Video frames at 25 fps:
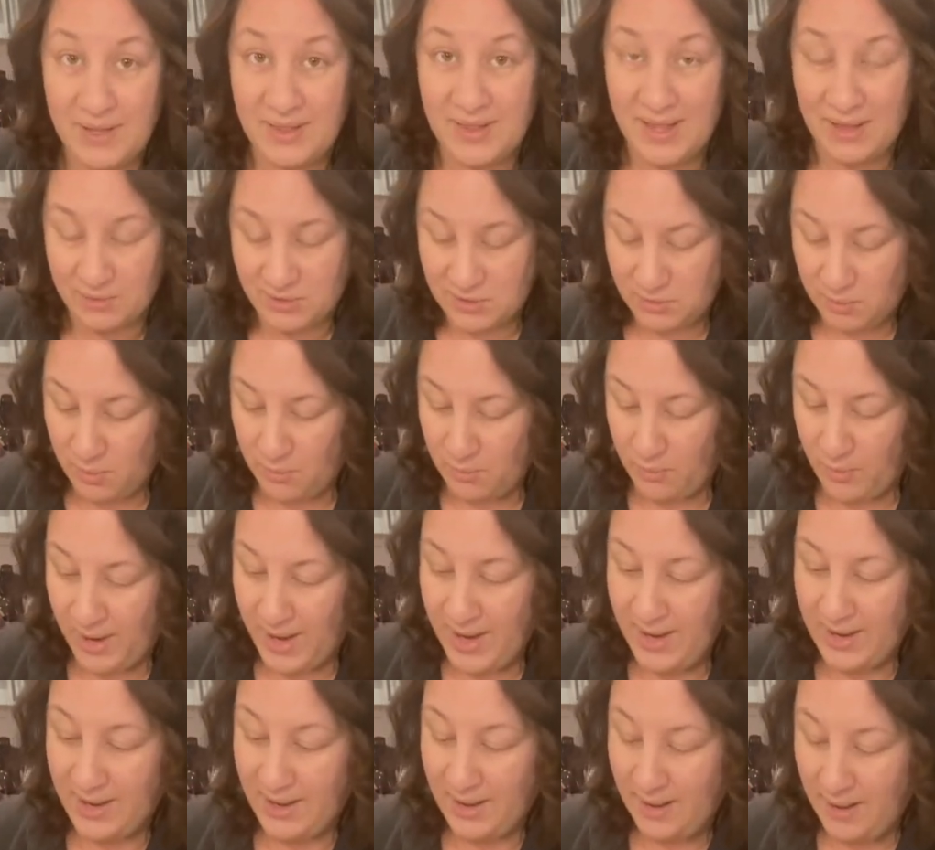This will
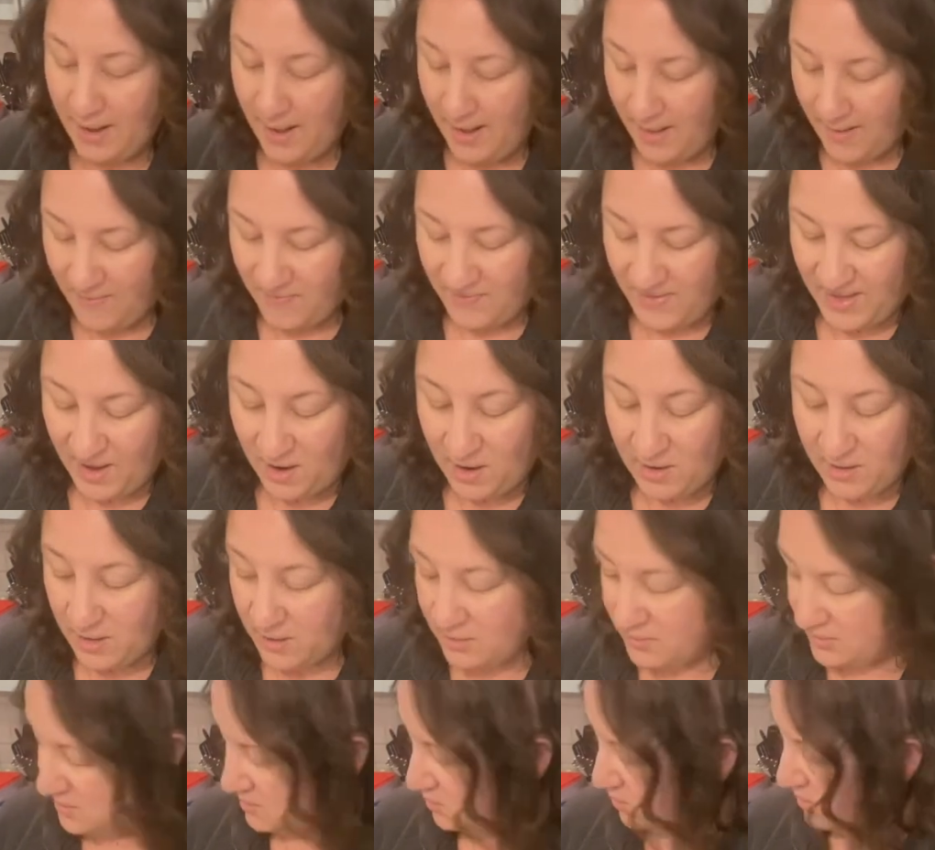break. It
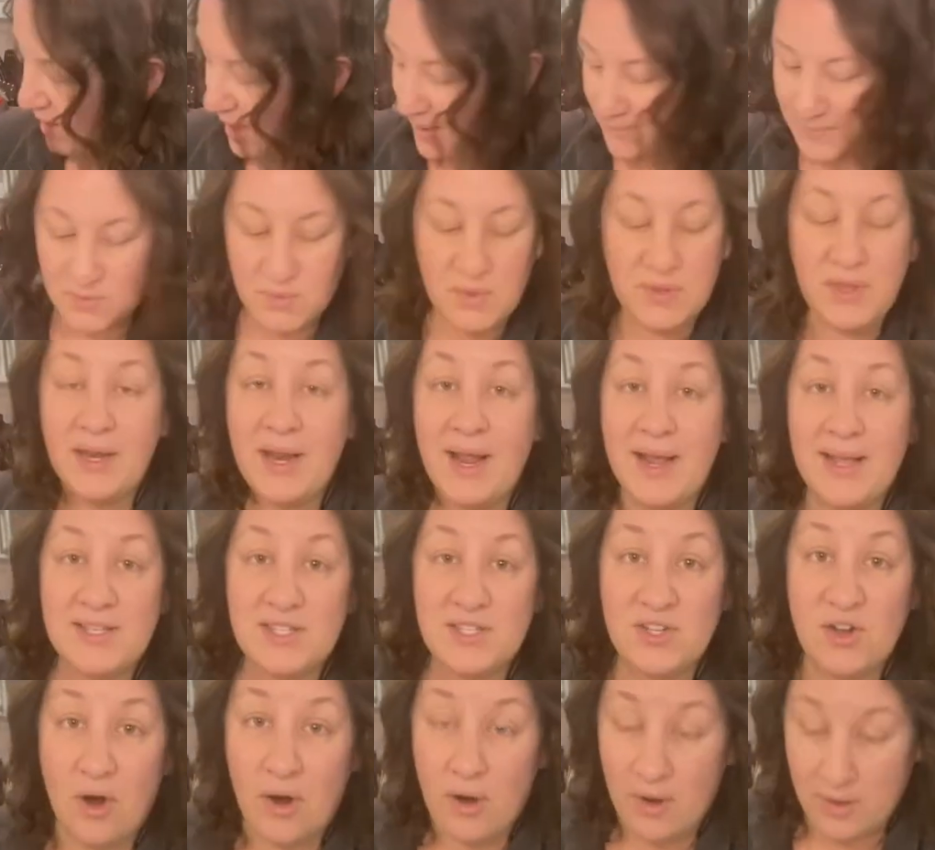also comes with a nice
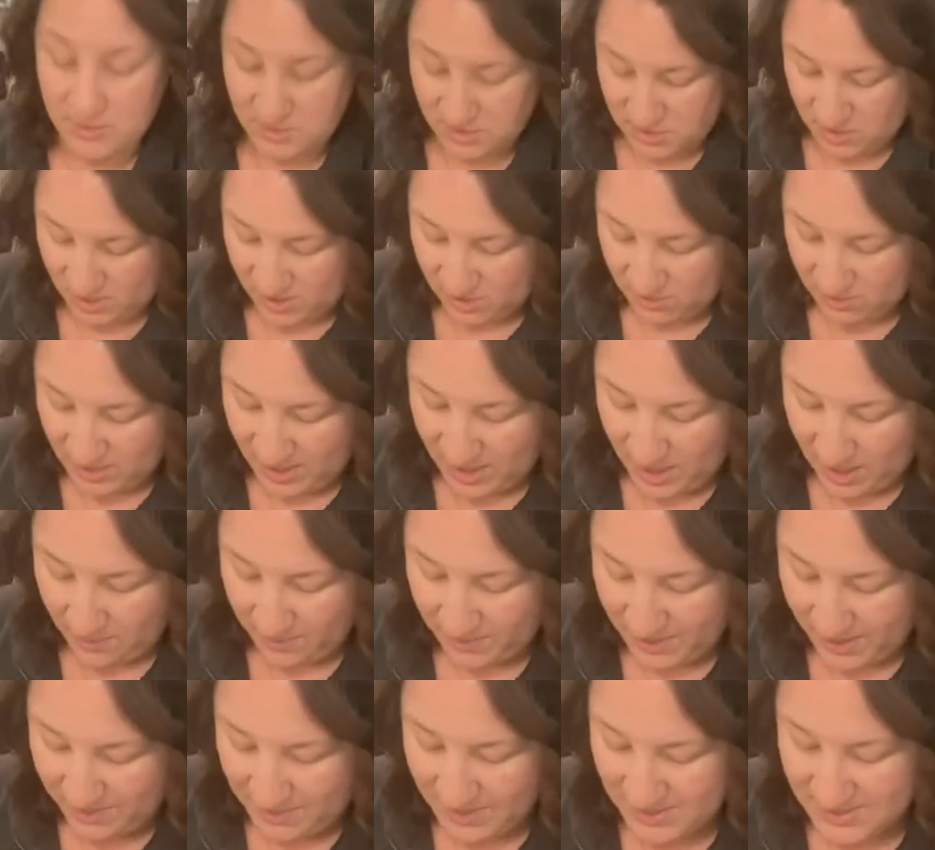guard so that you can help
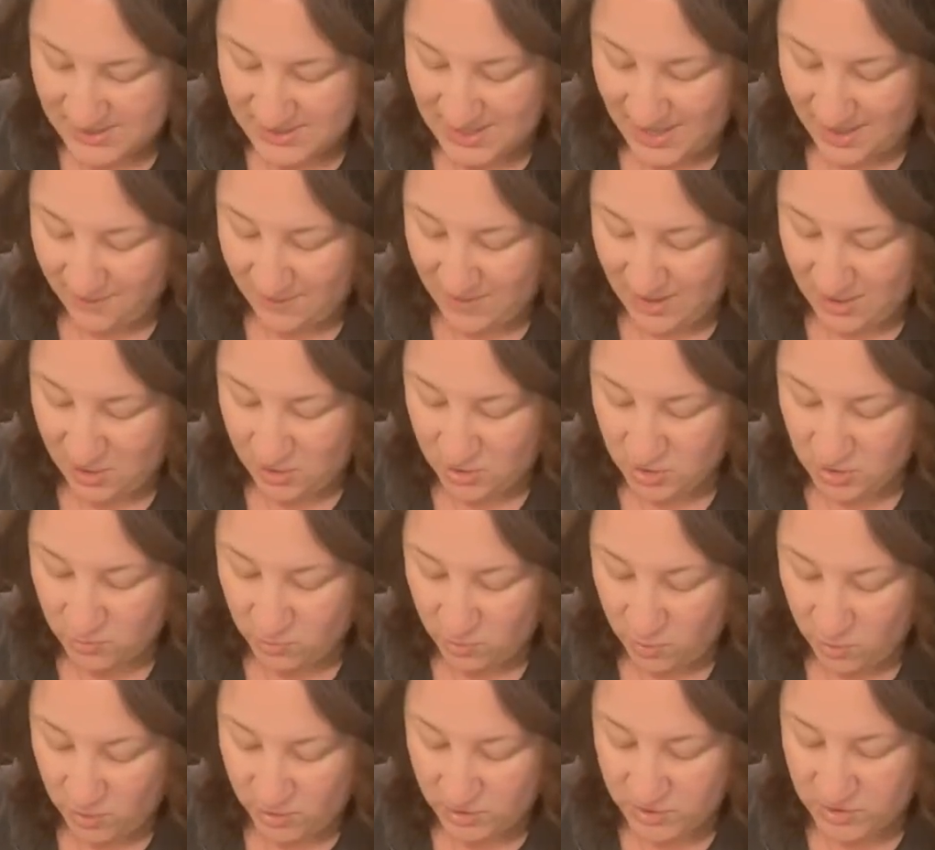keep it safe in your
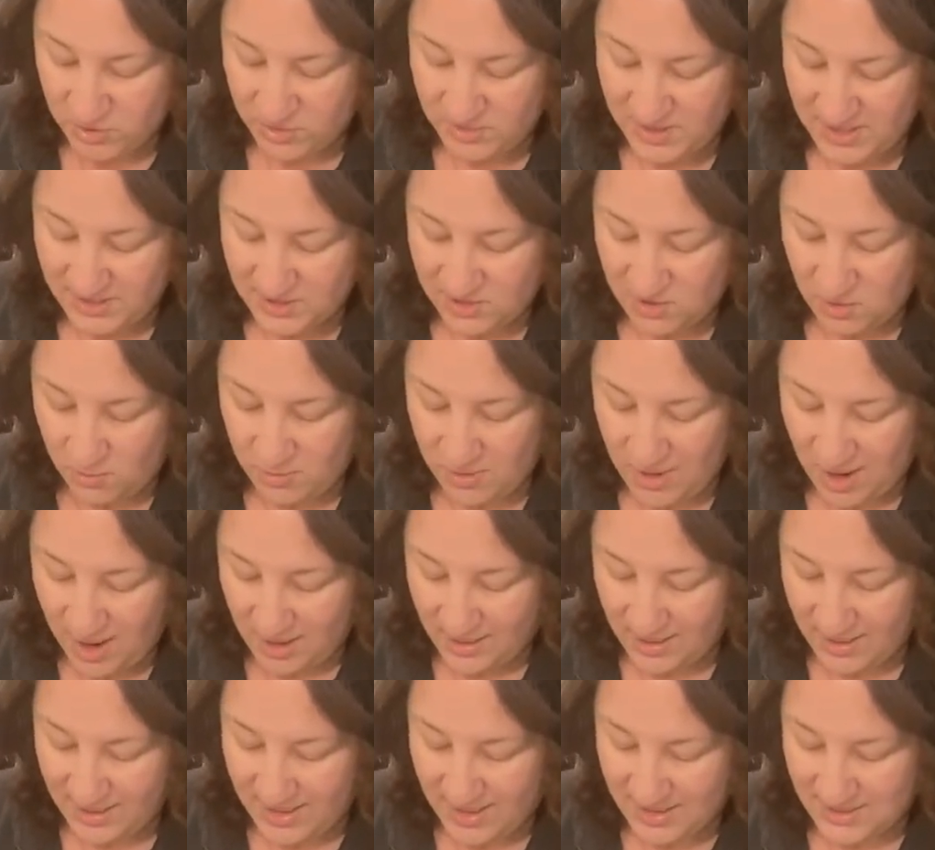drawer so things don't knock
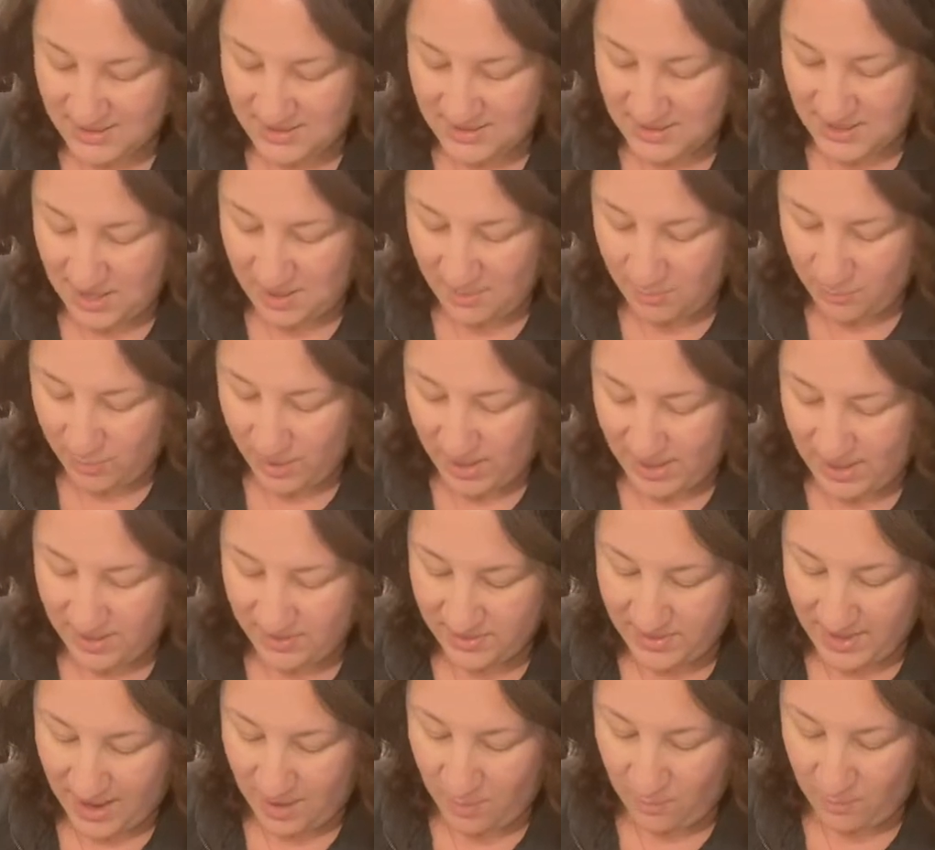against it and break it
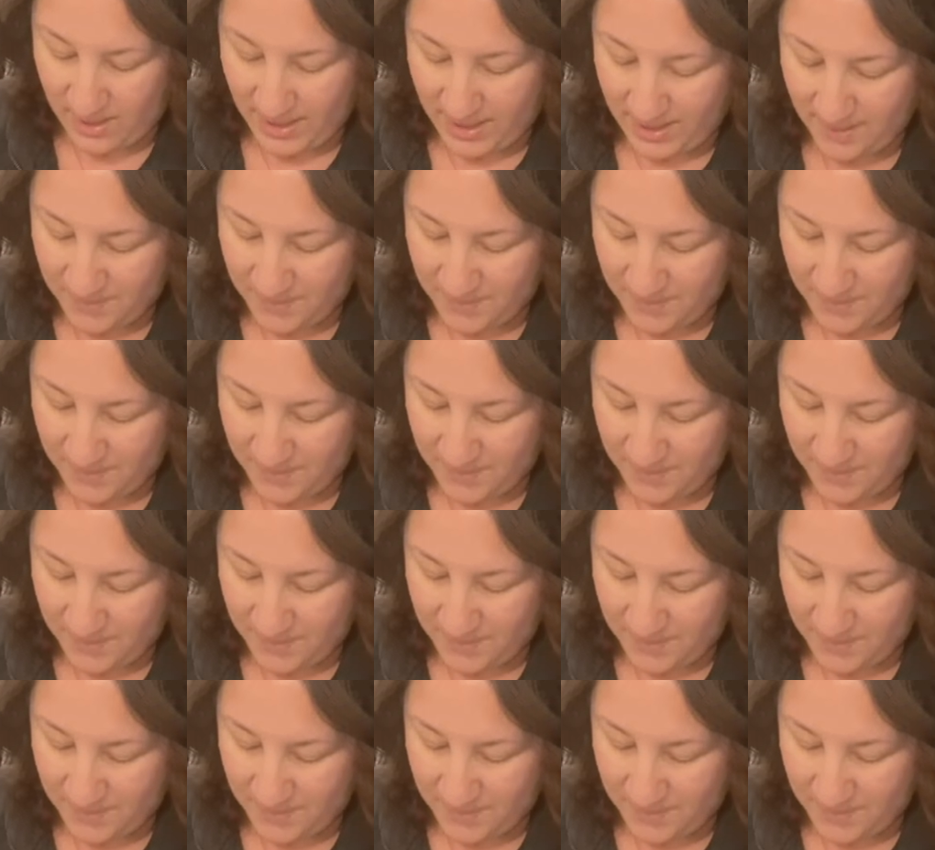that way.